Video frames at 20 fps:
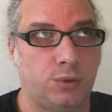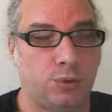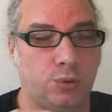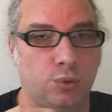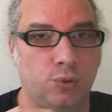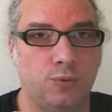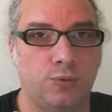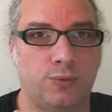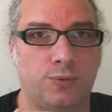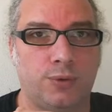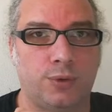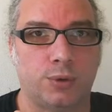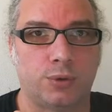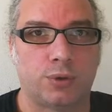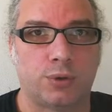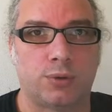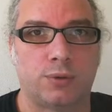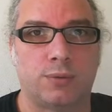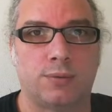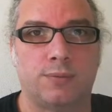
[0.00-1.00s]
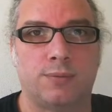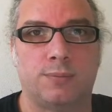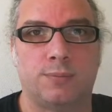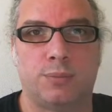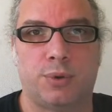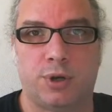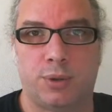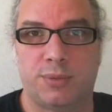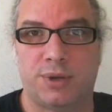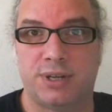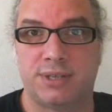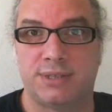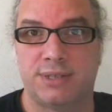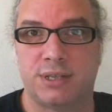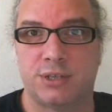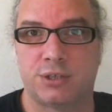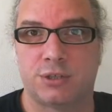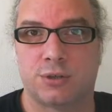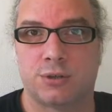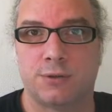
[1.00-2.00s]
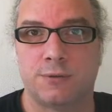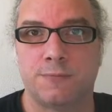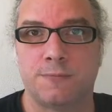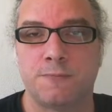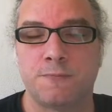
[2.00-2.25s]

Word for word: two photon polymerization,